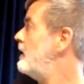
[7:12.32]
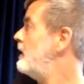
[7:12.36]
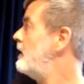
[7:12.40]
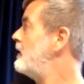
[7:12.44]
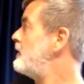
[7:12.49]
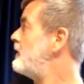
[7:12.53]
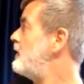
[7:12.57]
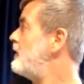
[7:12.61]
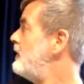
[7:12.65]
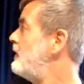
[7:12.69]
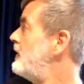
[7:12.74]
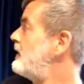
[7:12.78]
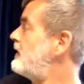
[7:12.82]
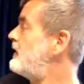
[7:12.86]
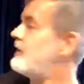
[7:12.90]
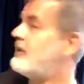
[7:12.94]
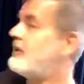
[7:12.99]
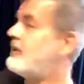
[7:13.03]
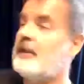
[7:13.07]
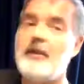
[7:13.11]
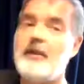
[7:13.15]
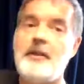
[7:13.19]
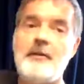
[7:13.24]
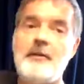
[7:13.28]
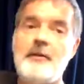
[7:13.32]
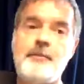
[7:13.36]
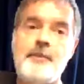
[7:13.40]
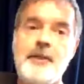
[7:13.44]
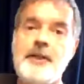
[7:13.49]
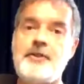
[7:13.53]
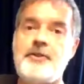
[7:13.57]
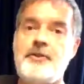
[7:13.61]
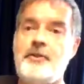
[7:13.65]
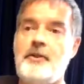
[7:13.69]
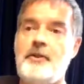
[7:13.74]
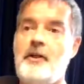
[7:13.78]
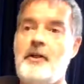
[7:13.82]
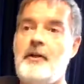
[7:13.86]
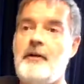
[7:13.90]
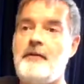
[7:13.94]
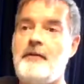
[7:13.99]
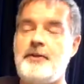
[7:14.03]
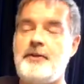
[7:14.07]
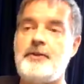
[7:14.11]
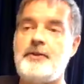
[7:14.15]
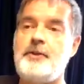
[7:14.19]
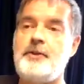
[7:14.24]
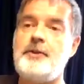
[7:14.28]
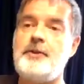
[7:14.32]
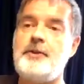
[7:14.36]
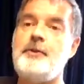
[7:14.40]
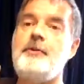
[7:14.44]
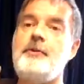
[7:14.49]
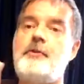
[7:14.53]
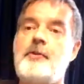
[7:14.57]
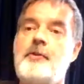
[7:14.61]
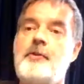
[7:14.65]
So this is a little picture of the two